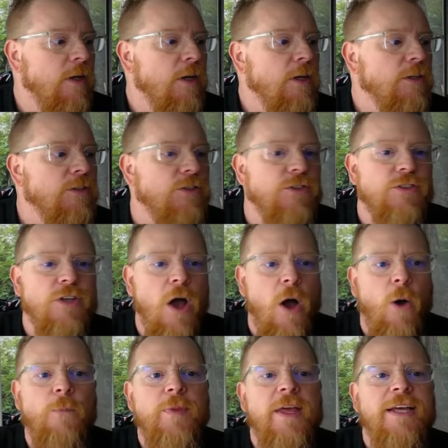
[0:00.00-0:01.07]

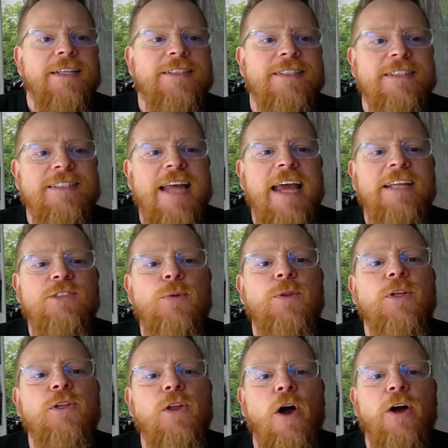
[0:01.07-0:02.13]
So states with the
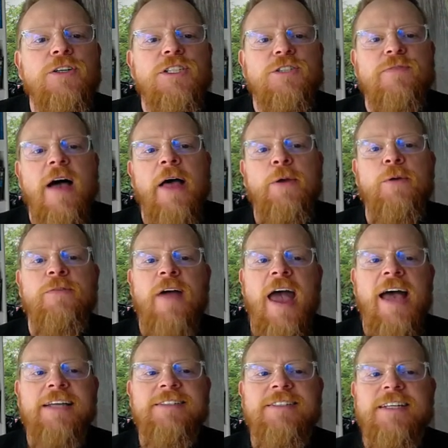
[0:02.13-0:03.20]
largest value of
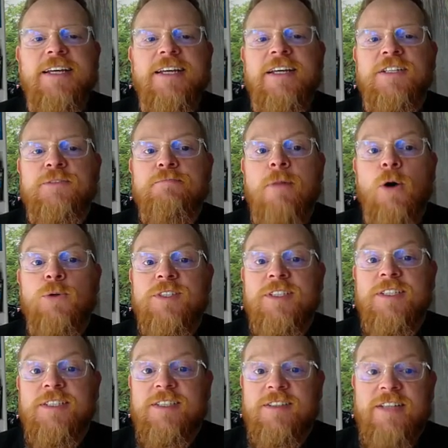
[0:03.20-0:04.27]
S is most
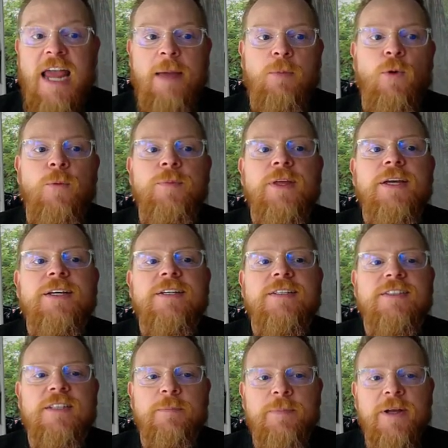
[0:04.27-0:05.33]
stable.
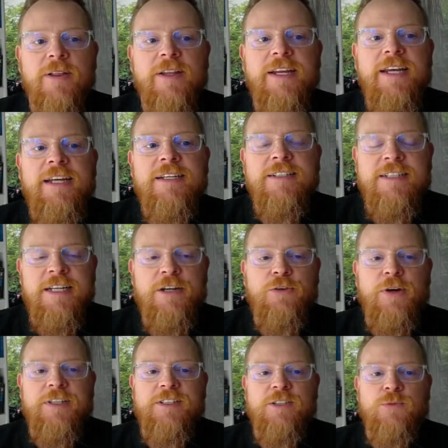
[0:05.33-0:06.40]
Stability
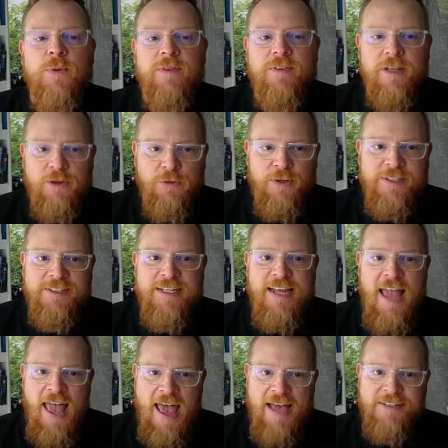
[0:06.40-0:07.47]
decreases with decreasing
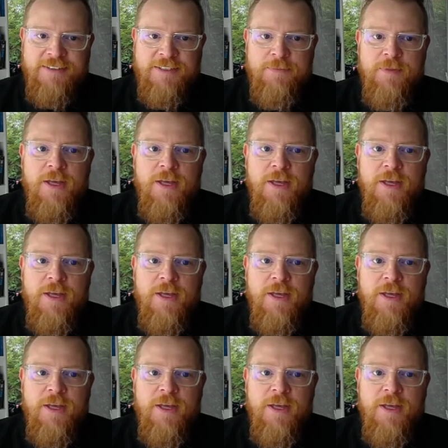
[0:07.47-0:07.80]
S.